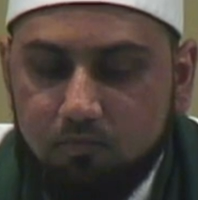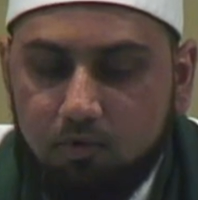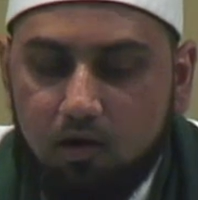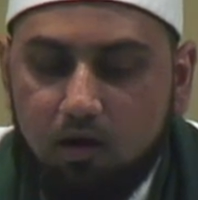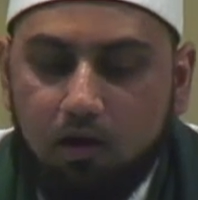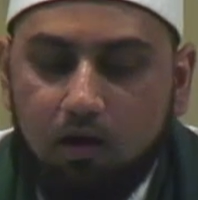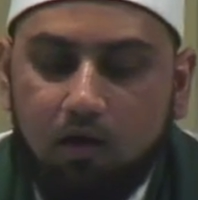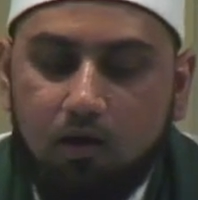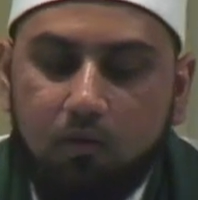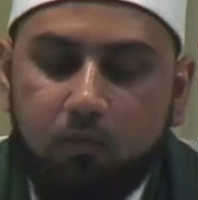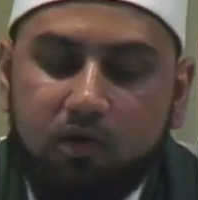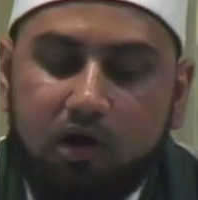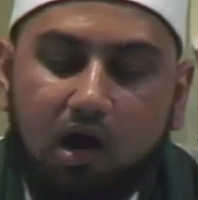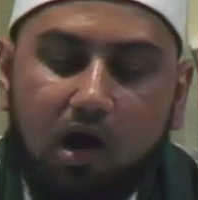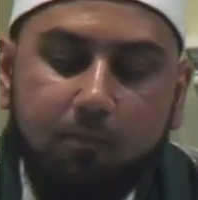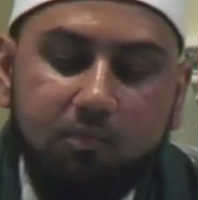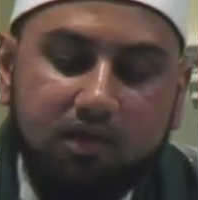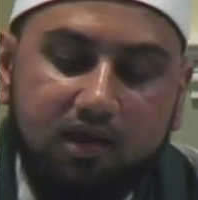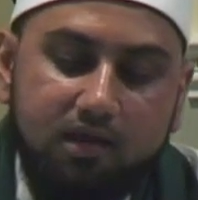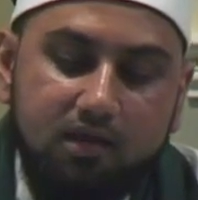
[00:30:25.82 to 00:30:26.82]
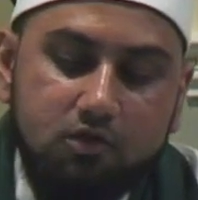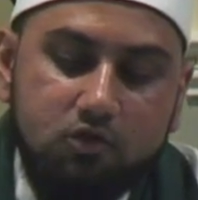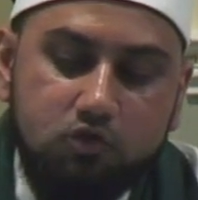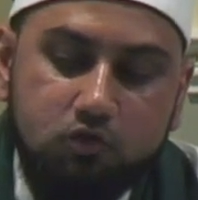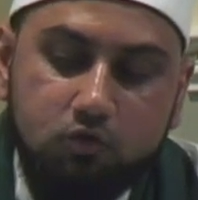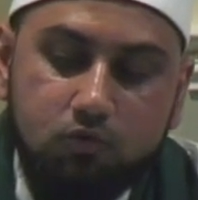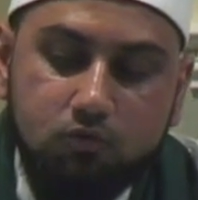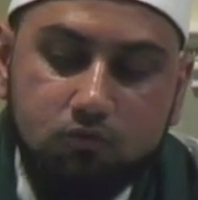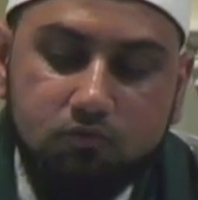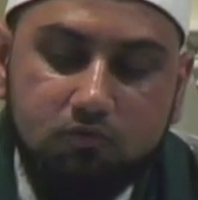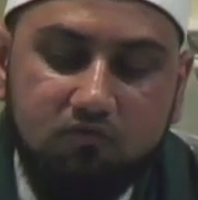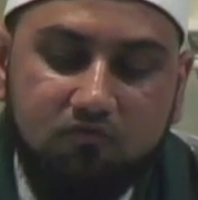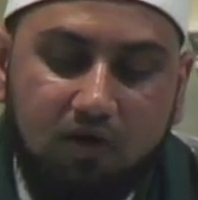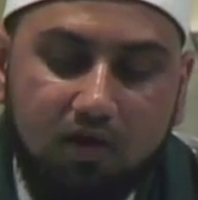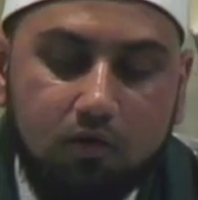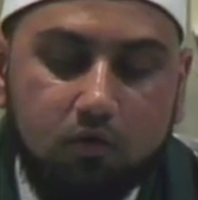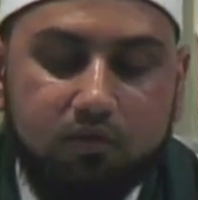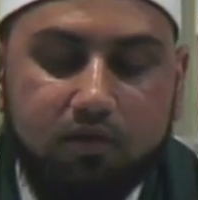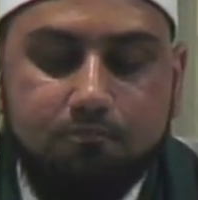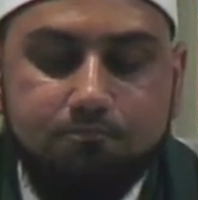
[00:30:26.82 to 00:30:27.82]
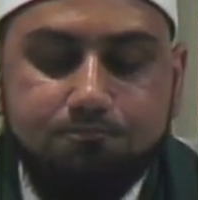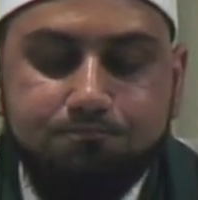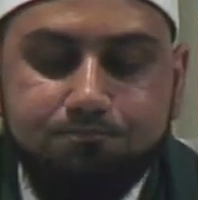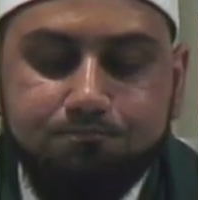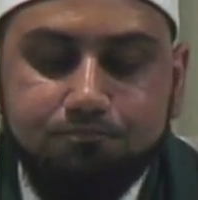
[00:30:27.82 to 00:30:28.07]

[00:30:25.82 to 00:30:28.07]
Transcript: uh, we're obligated to follow them.